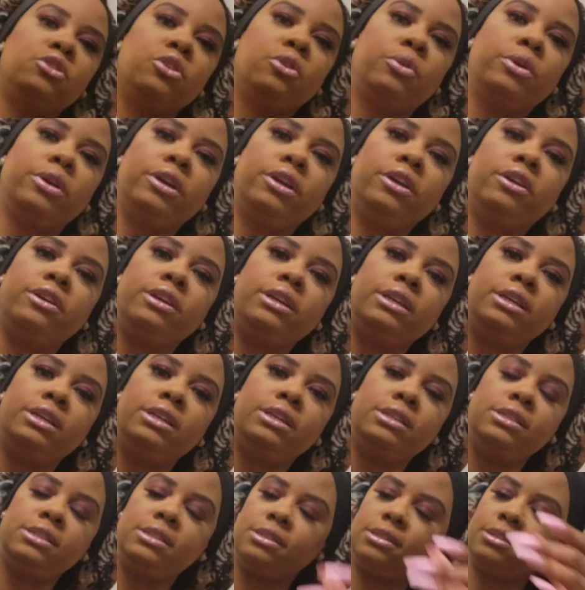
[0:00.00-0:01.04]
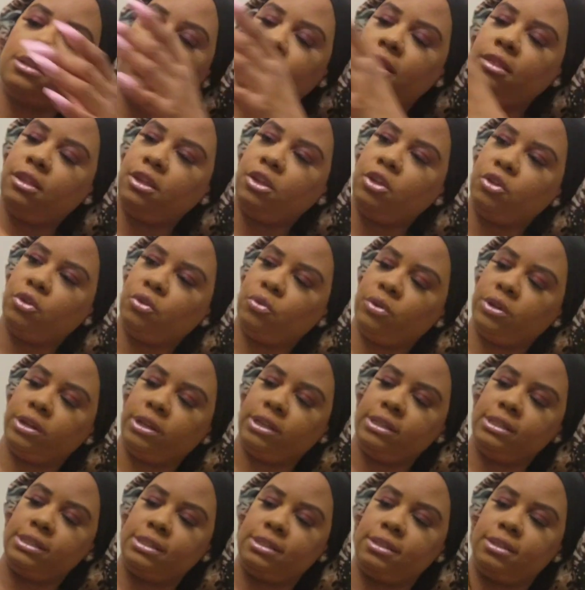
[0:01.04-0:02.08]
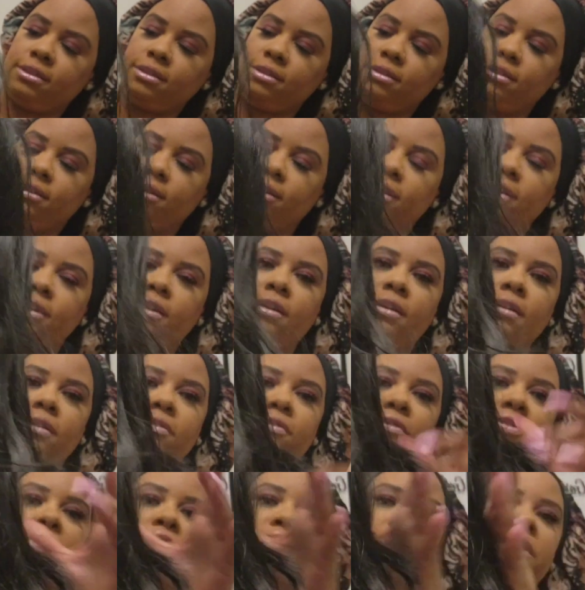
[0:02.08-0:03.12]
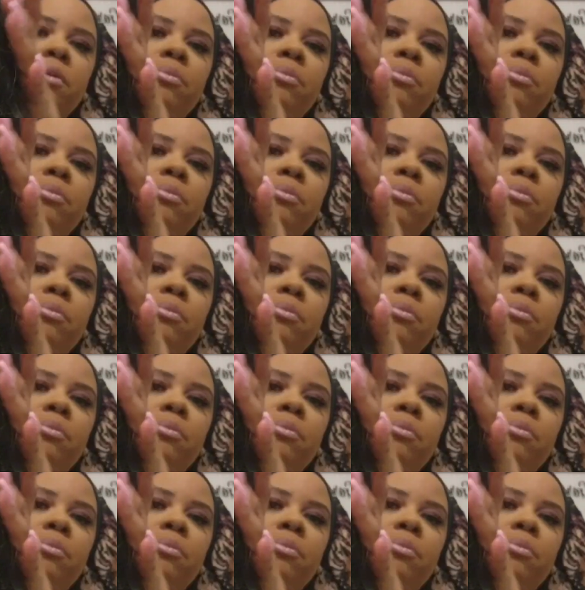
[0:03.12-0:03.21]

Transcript: here is the unit. Very